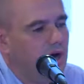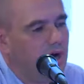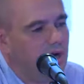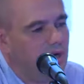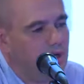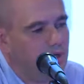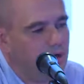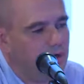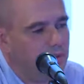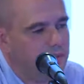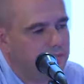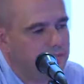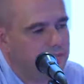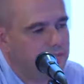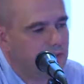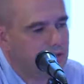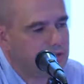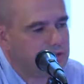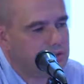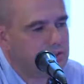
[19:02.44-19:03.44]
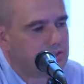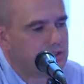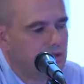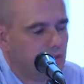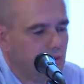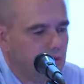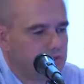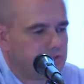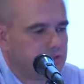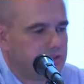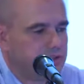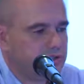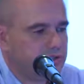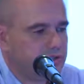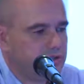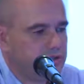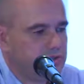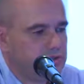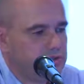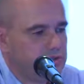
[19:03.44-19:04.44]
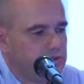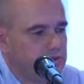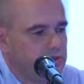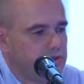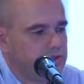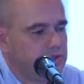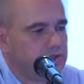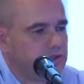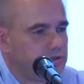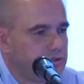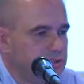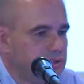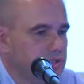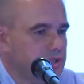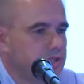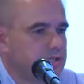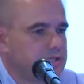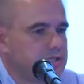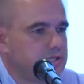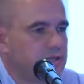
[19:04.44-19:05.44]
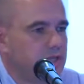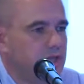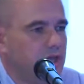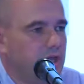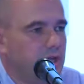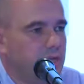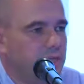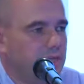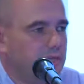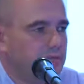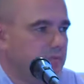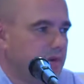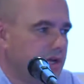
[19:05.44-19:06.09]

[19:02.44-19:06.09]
are much closer to journalism,